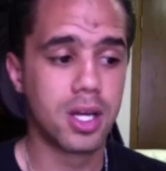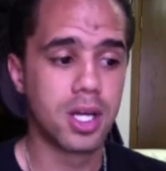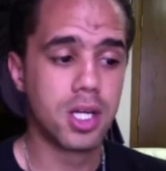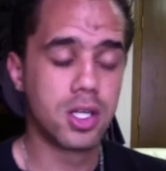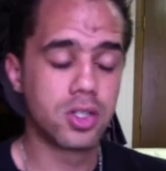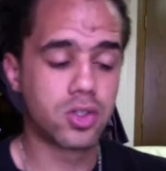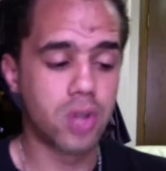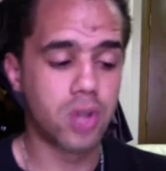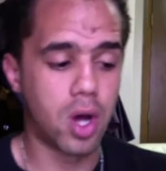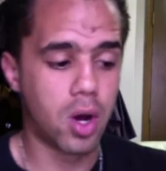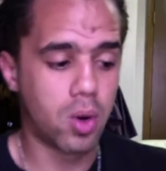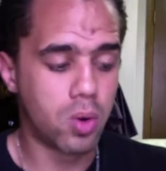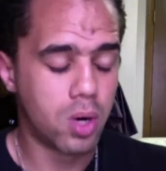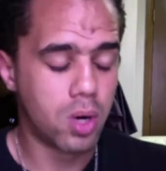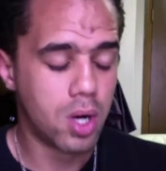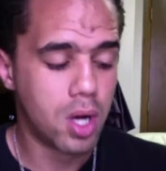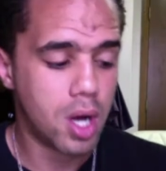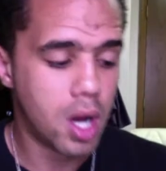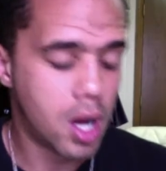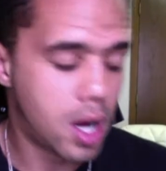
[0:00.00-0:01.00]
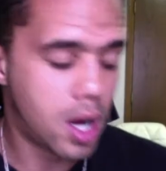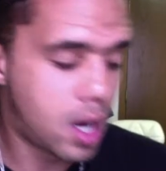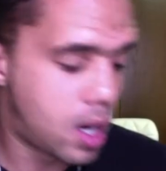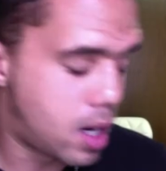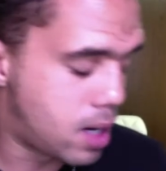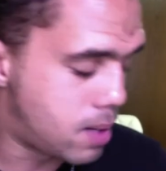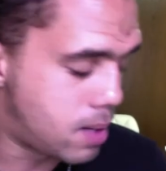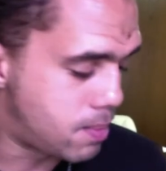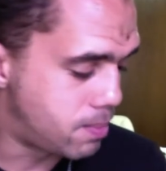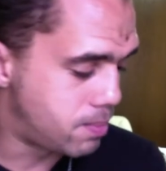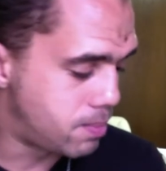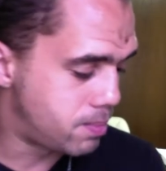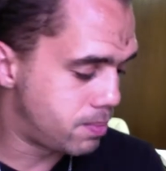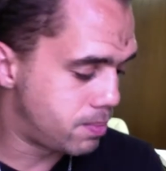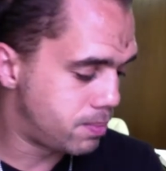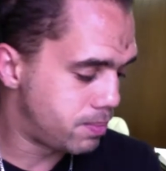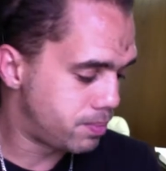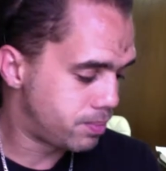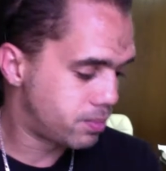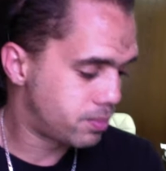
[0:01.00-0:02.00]
So
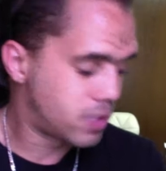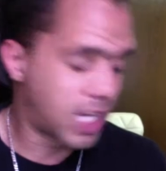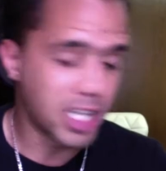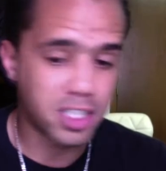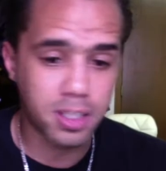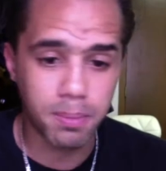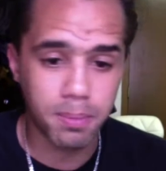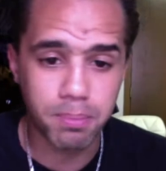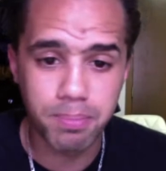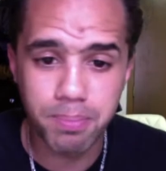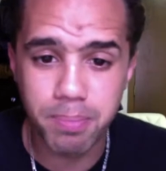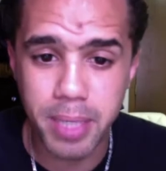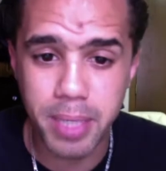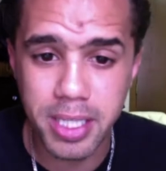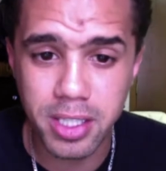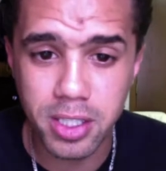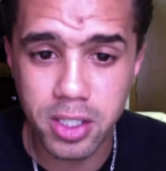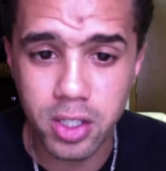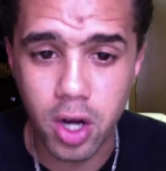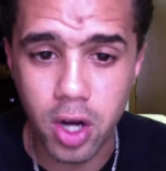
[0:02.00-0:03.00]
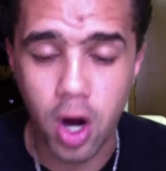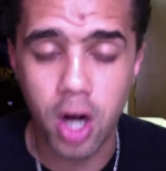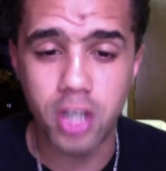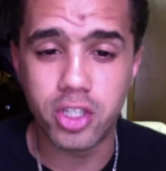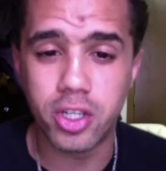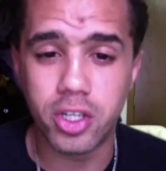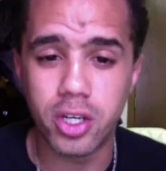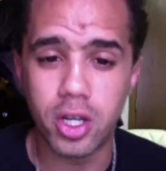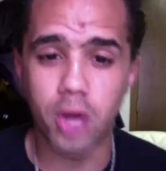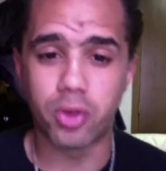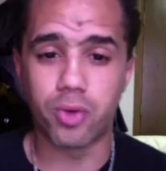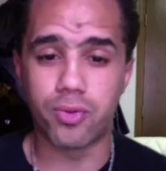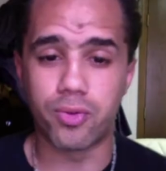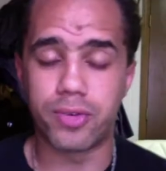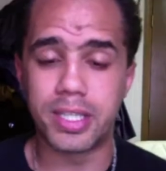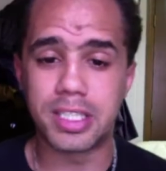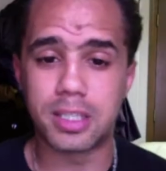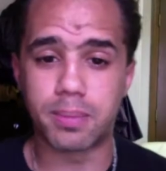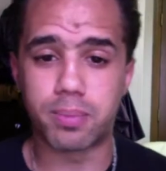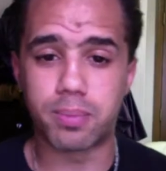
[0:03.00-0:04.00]
get some business cards. You can go through
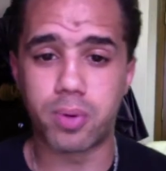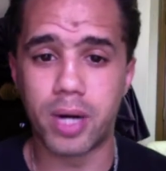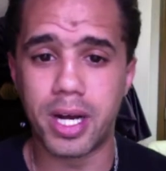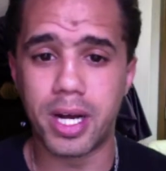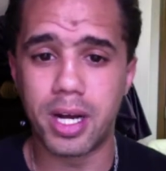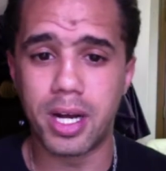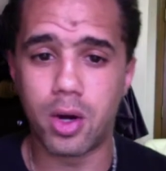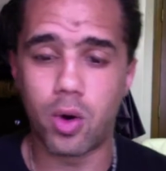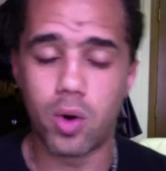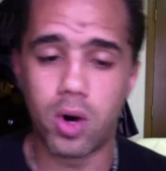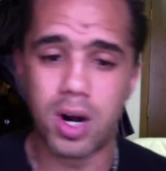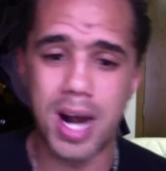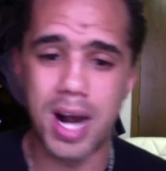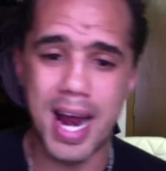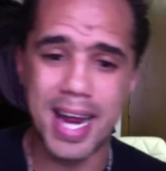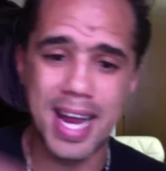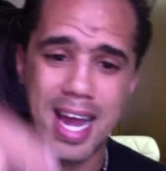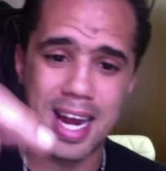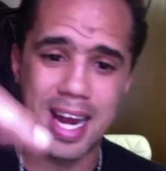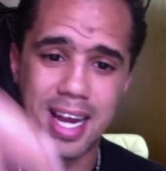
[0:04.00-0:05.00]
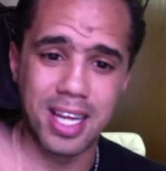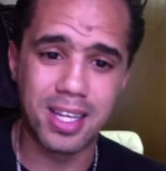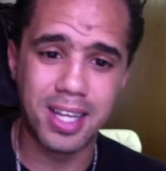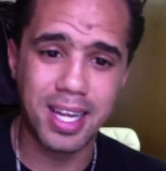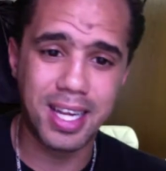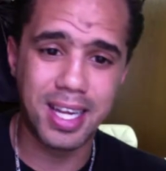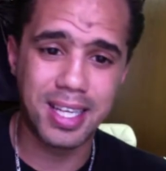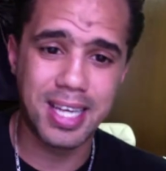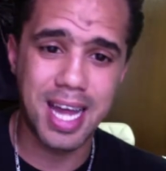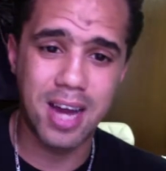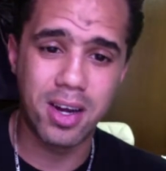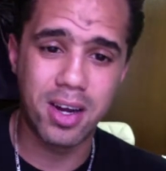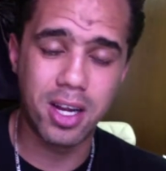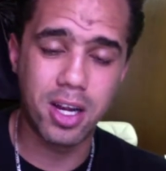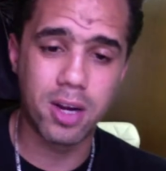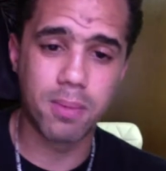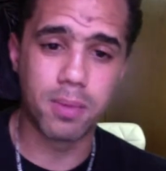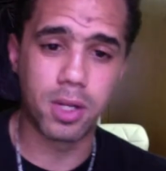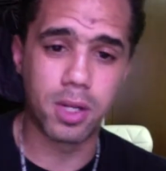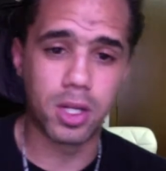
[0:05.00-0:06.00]
Vistaprint, or I got a link down
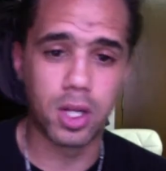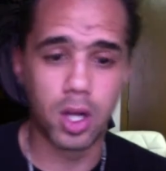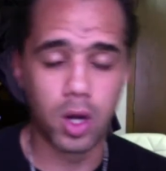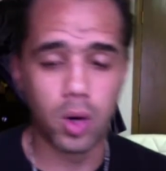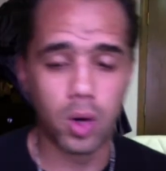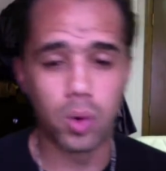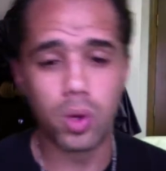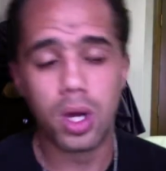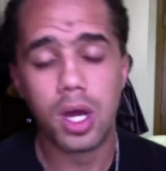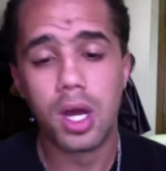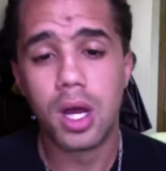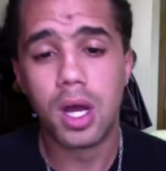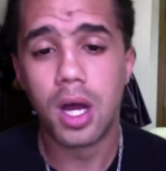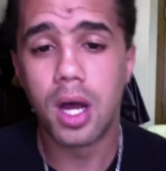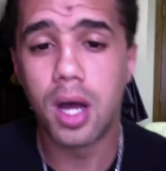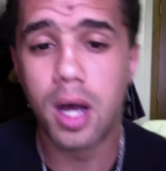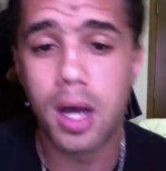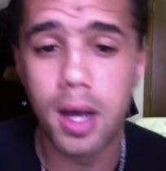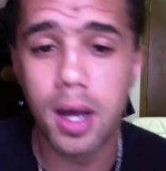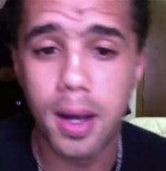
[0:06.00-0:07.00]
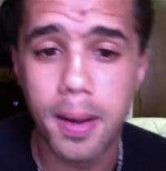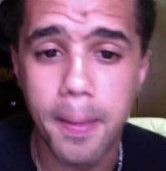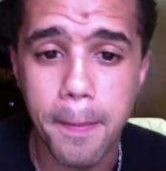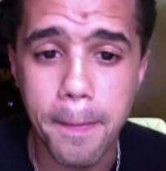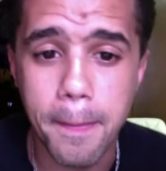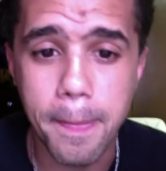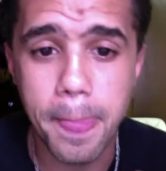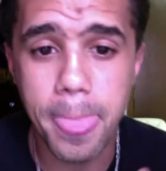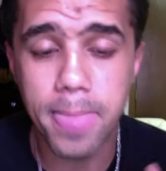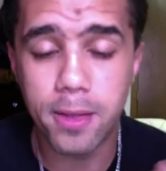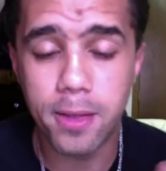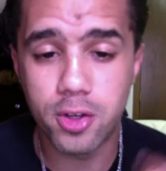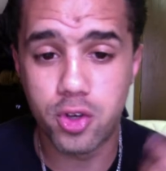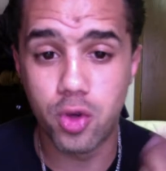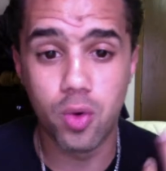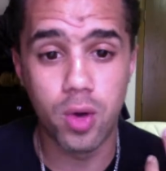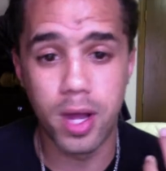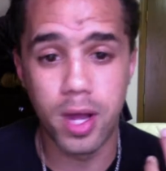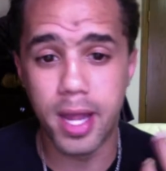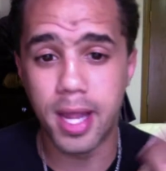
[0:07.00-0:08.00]
here below
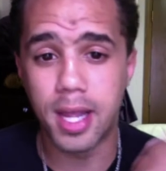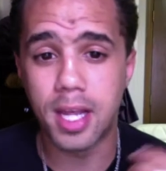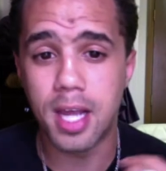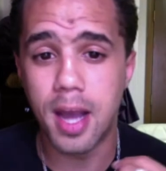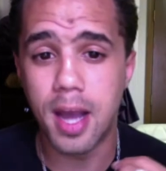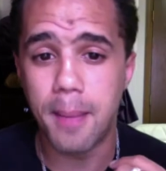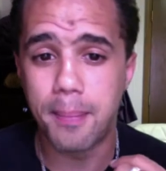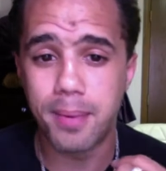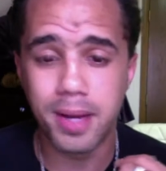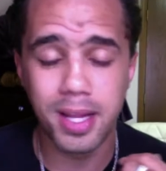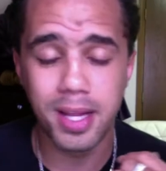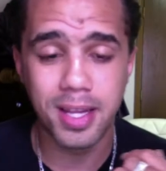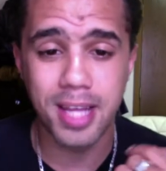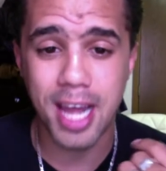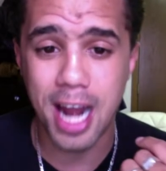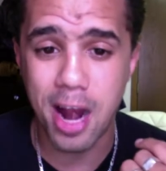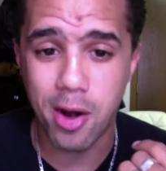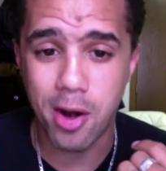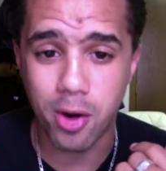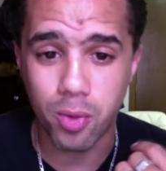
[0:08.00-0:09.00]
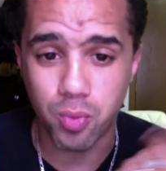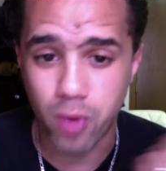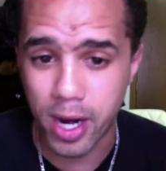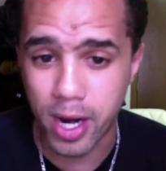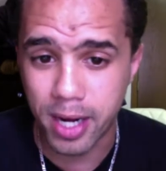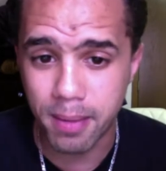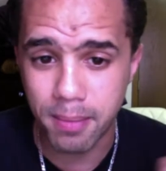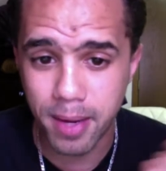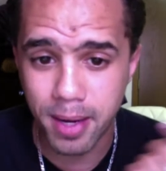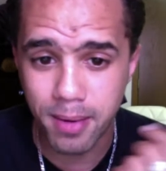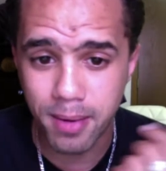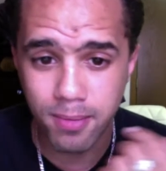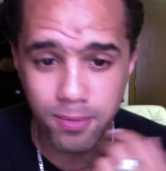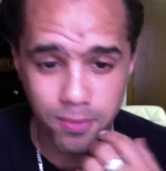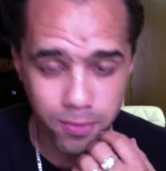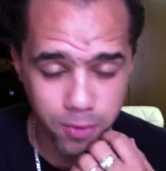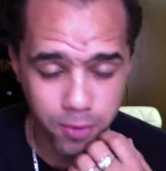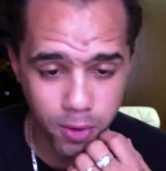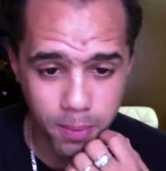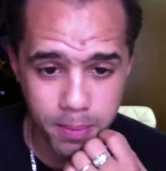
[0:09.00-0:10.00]
to a company that I recommend
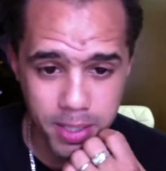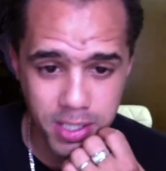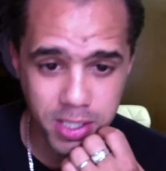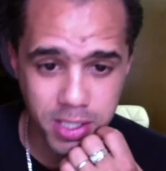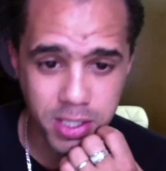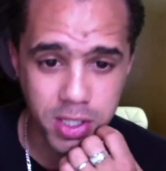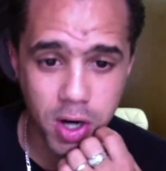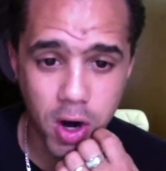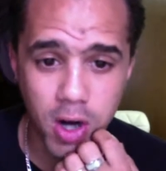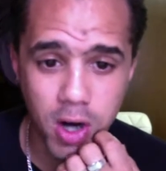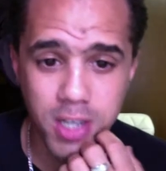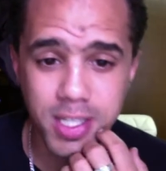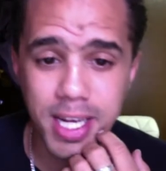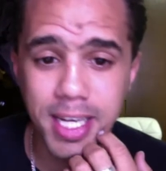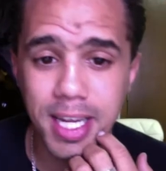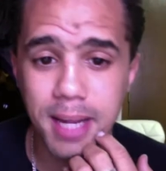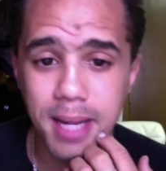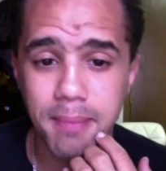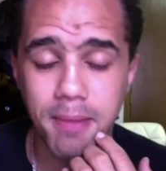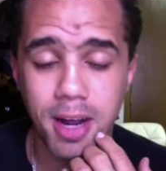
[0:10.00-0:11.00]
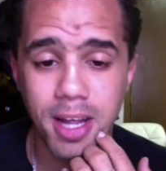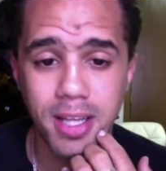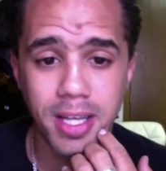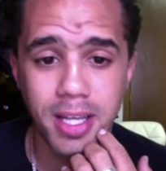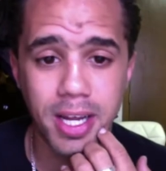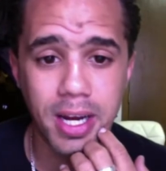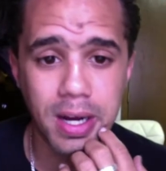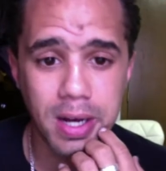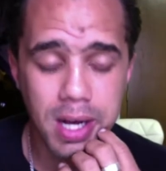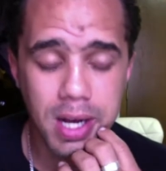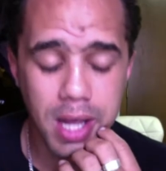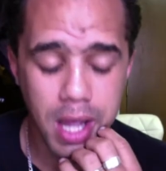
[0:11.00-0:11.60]
for business cards. I get mine there.